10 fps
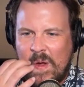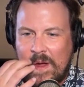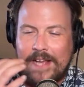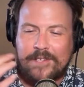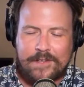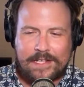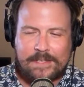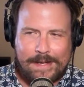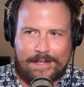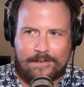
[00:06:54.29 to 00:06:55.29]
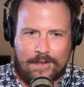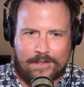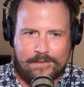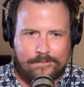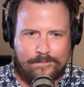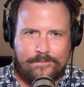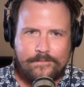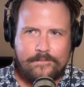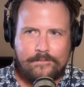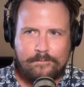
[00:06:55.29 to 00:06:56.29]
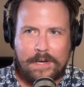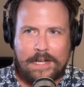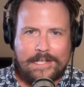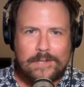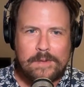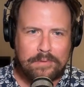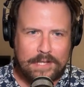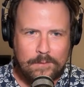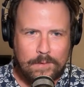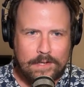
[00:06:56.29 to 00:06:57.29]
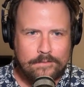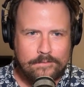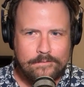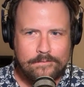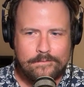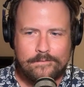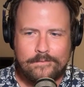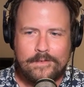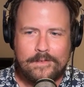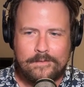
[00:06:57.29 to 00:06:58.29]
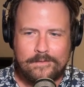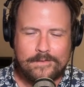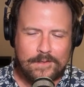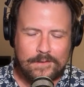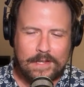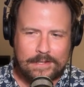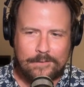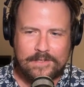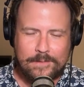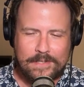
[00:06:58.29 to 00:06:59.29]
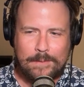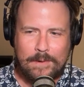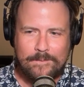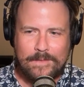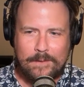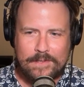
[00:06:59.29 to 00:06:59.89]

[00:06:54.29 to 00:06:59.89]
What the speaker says: I still think it's a bad loss, but at least we played well. So like, there was something to take away from that.